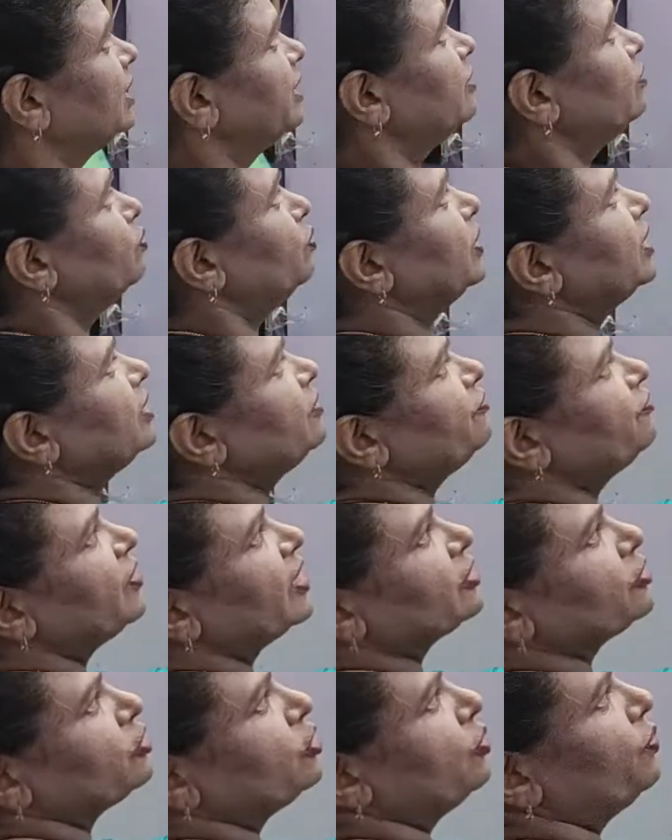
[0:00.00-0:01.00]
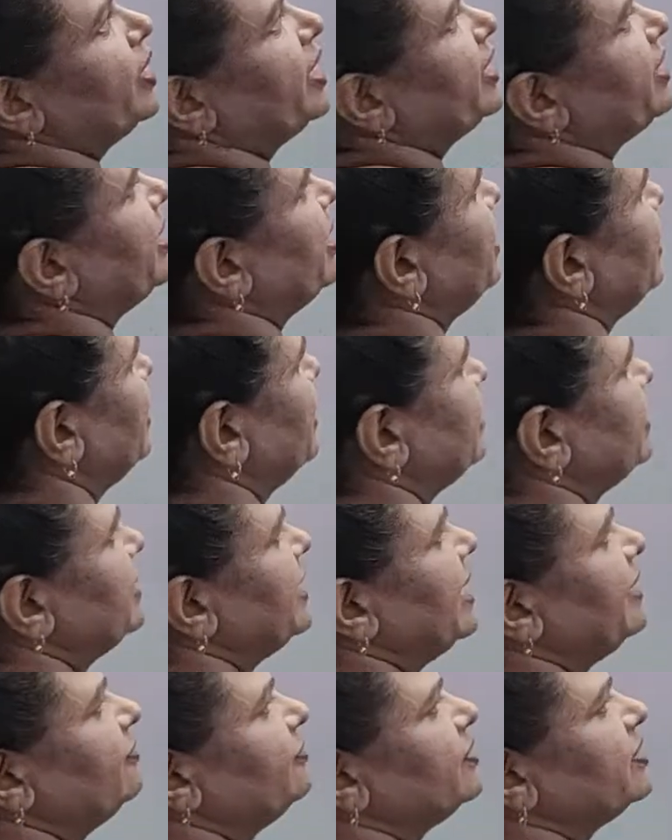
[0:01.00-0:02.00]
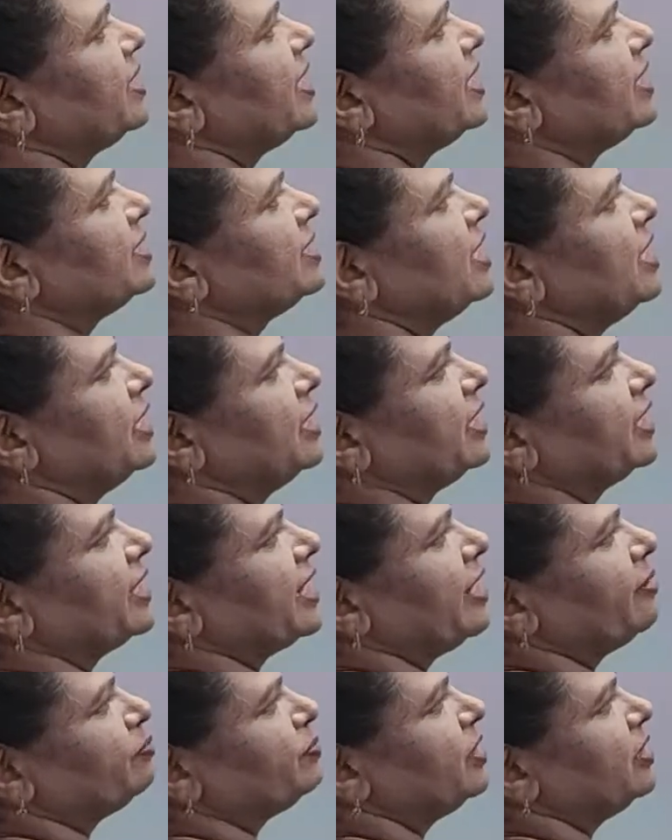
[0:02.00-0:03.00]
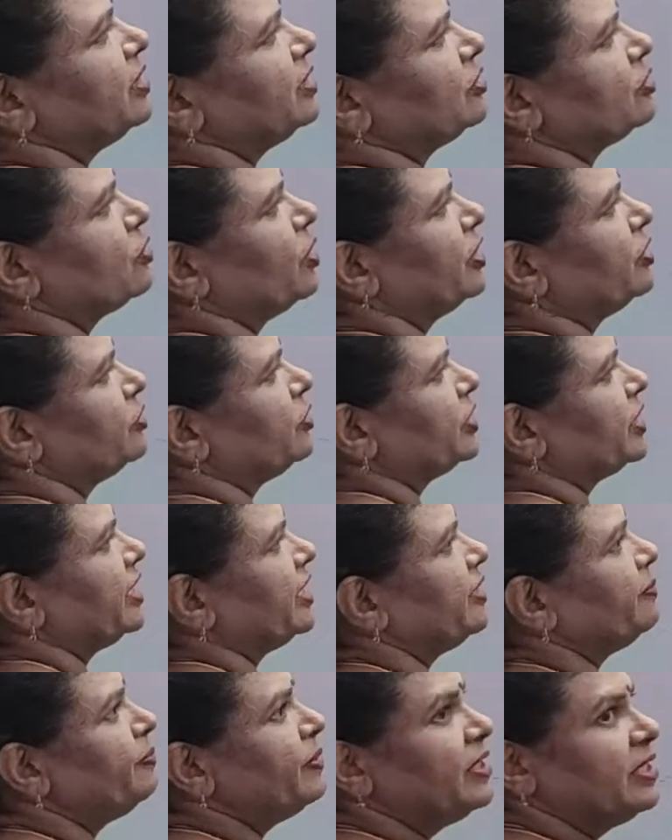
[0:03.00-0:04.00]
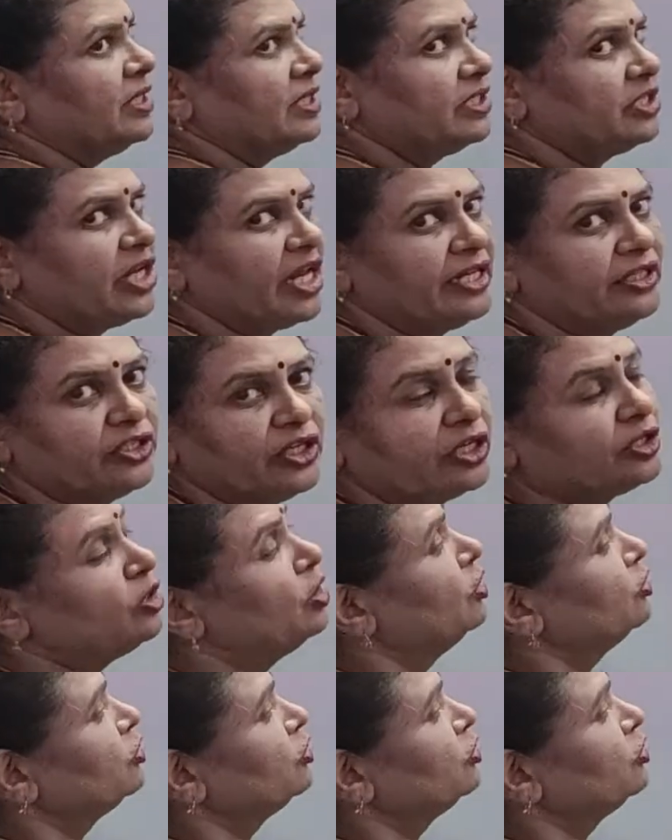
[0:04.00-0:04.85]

The word fluctuating itself says the capital is going to keep changing.